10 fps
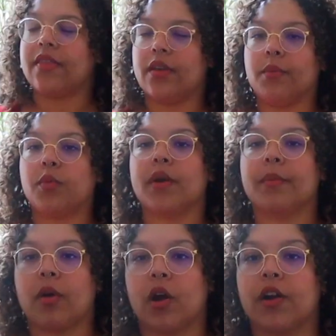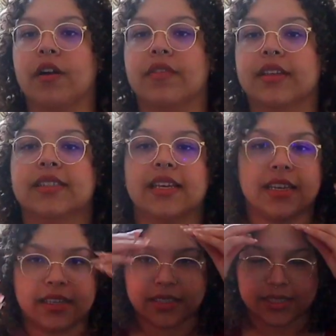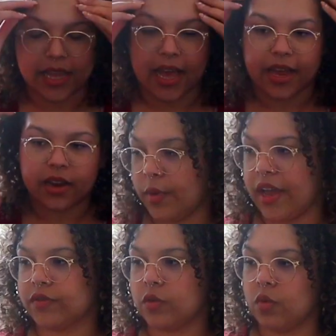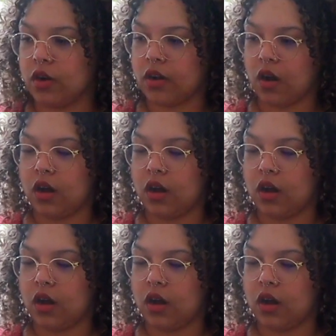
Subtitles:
And the important part of this is that we have to work